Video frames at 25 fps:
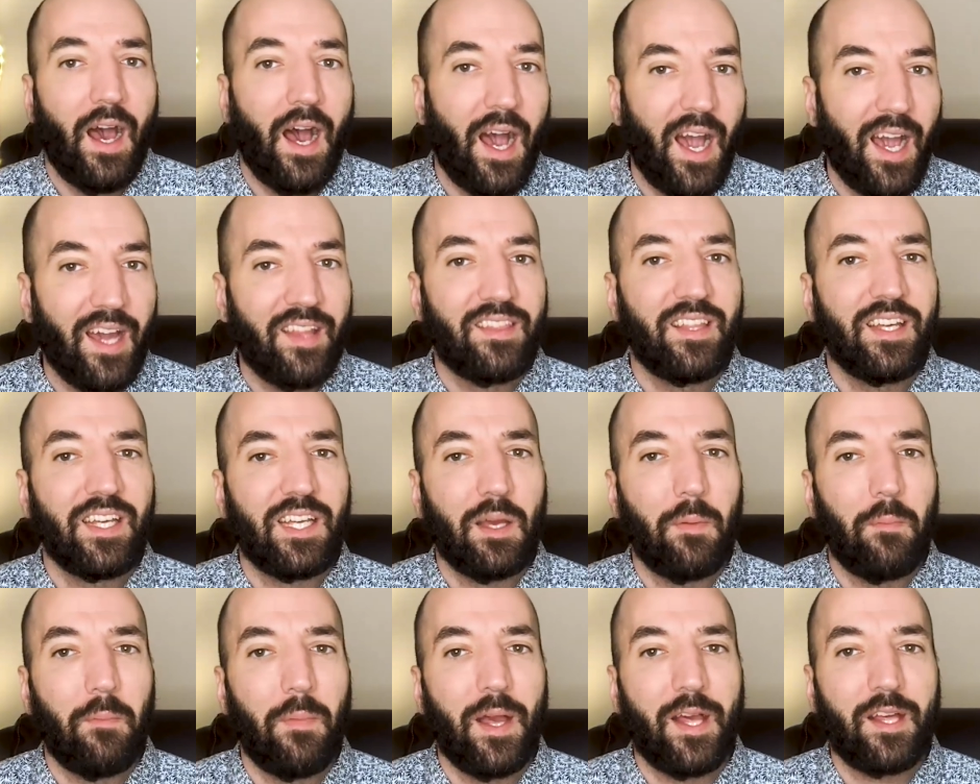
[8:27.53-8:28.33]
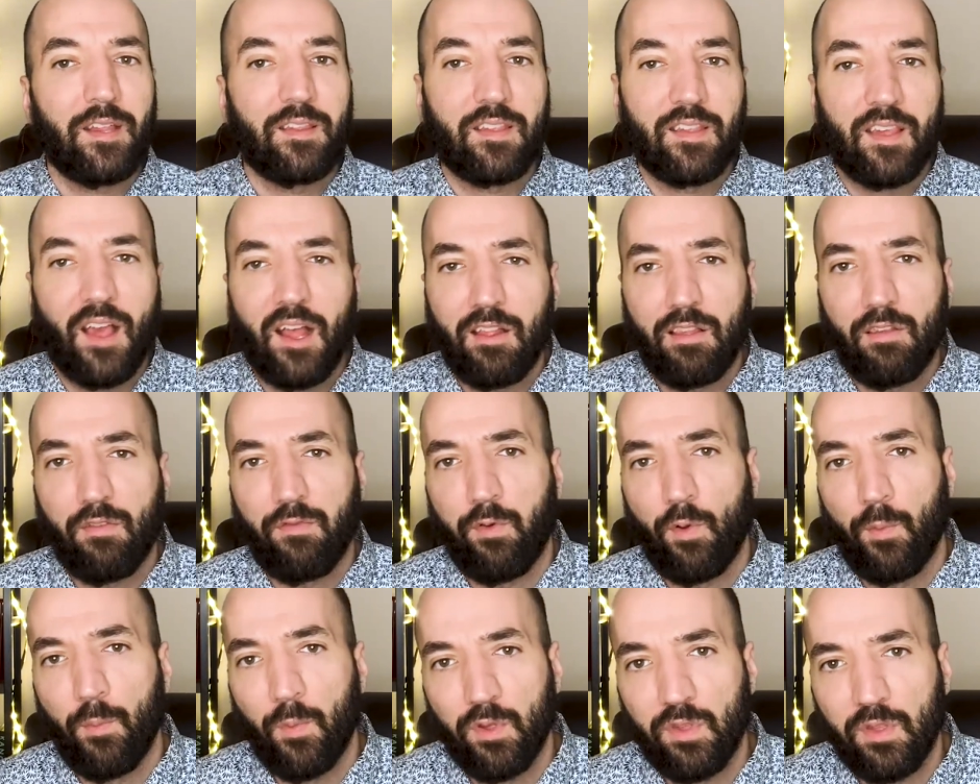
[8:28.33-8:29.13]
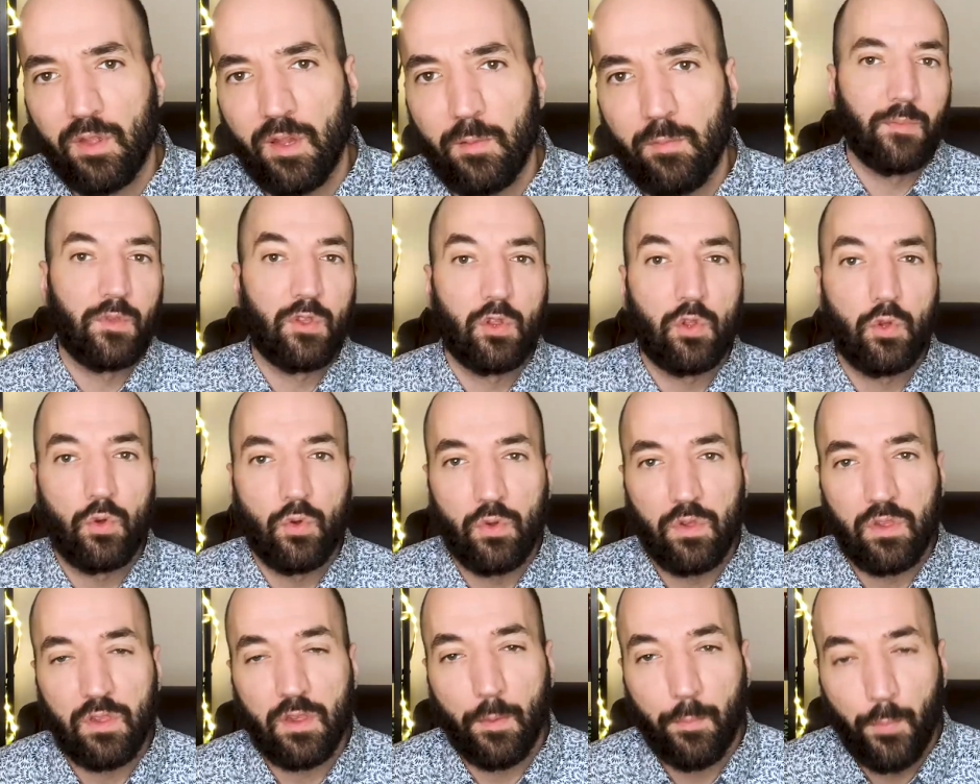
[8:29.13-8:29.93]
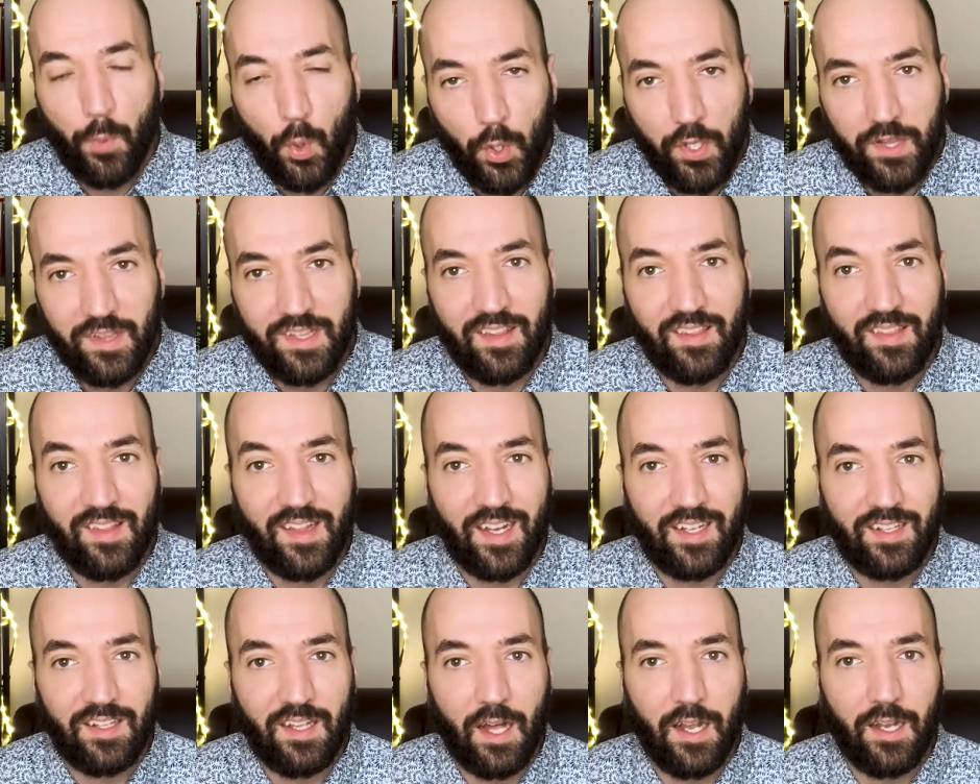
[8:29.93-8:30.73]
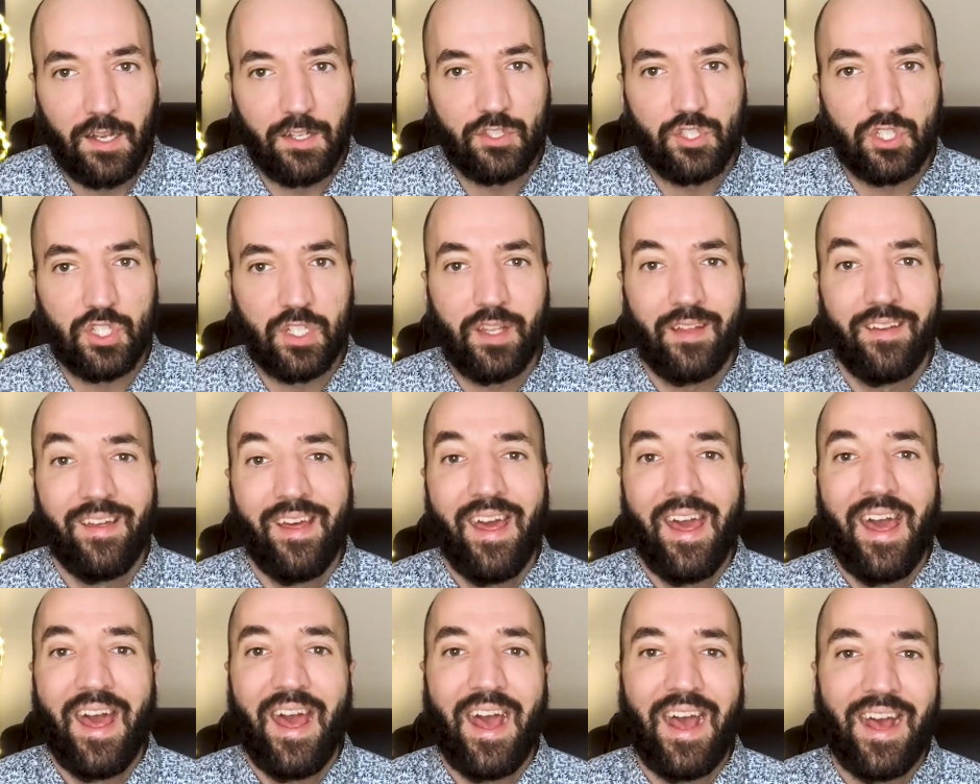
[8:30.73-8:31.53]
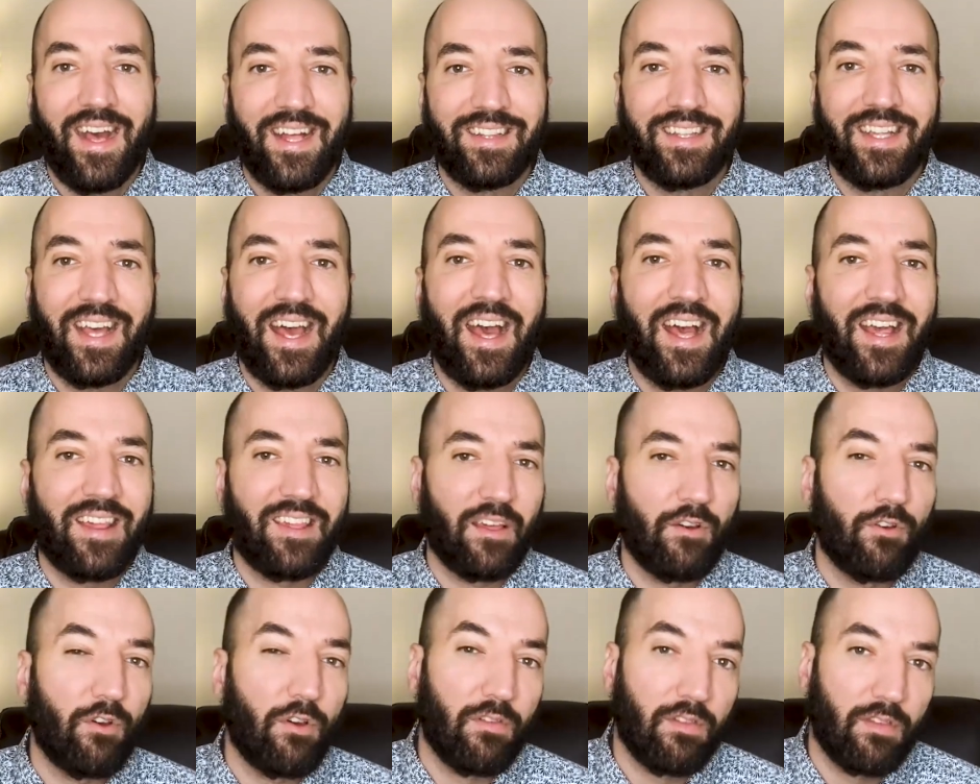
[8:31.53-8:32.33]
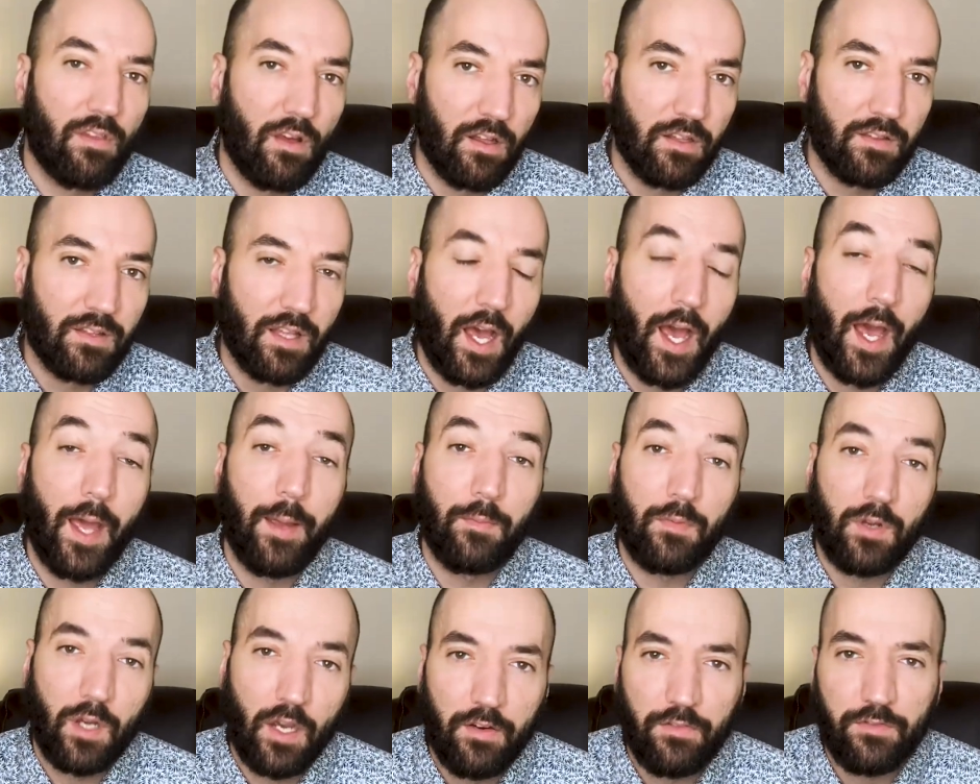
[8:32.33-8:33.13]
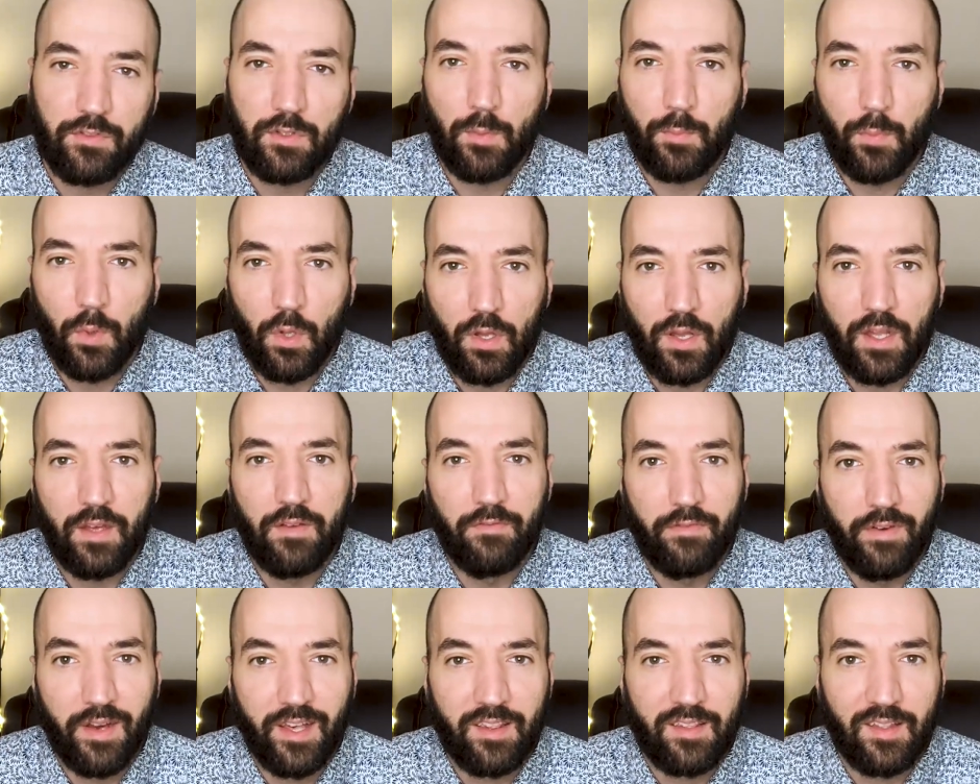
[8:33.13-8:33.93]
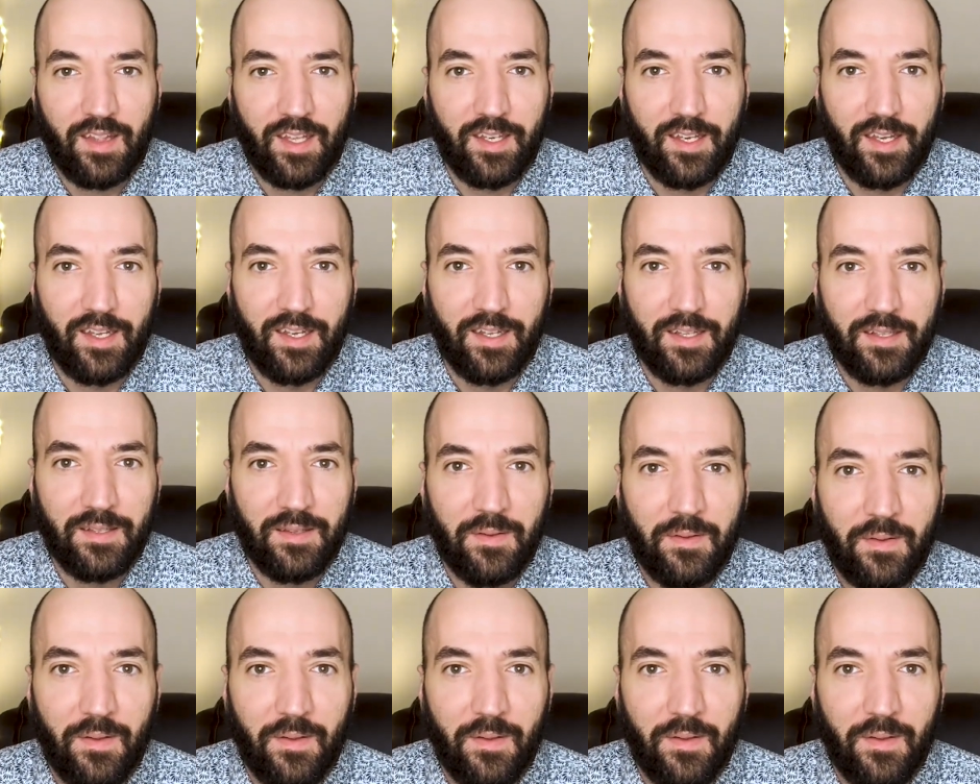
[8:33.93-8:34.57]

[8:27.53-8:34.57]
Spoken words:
I think it makes sense for Muslims to support this technology, and as a result, I'm comfortable investing in it.